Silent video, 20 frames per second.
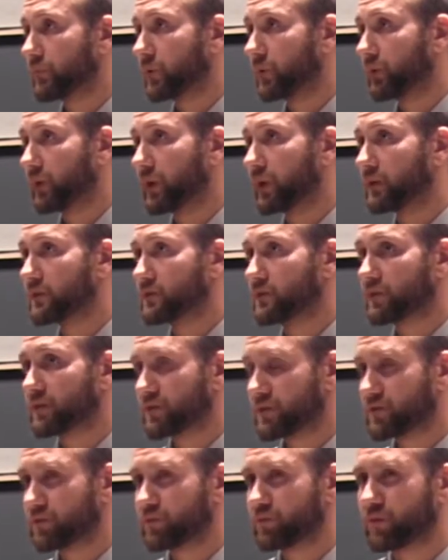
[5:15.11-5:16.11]
Okay, so this
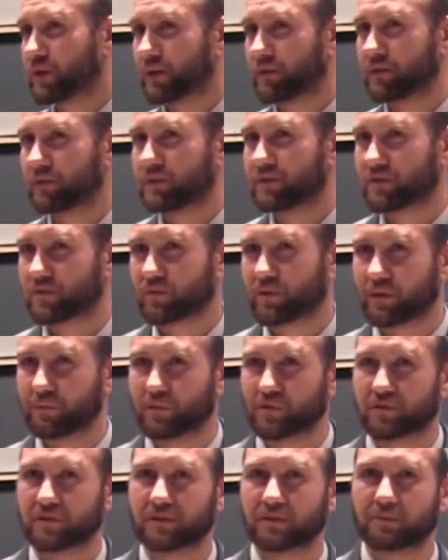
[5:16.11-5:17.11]
is one of the reasons why
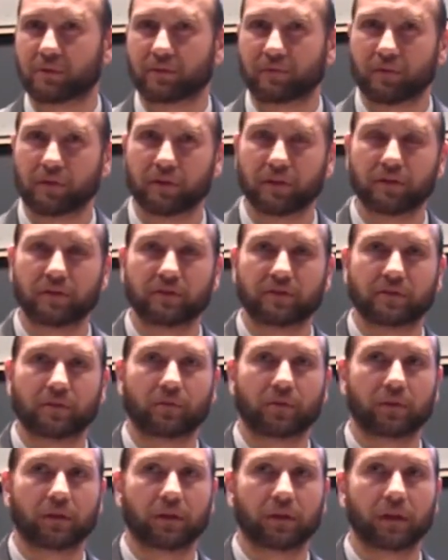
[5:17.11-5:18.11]
Muslims prefer to use the
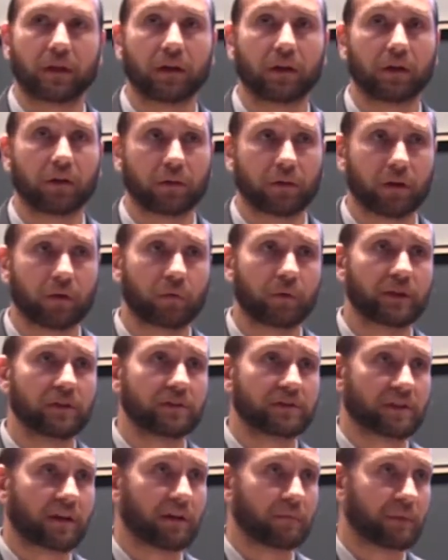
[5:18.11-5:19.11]
word Allah, although we
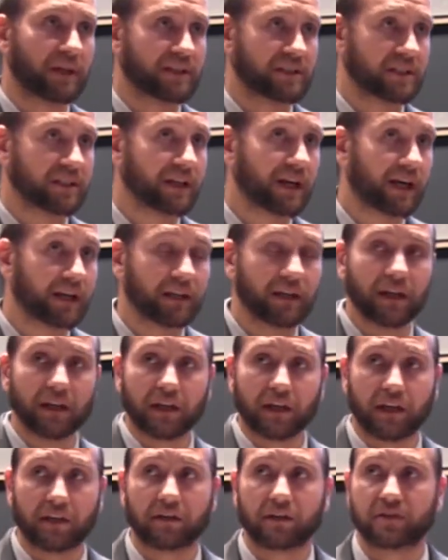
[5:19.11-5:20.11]
use Almighty God
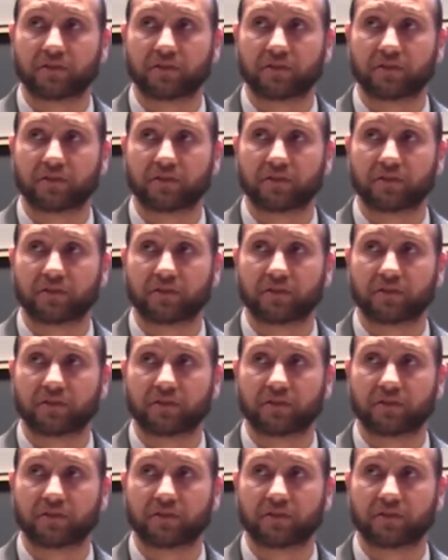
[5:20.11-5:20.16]
in our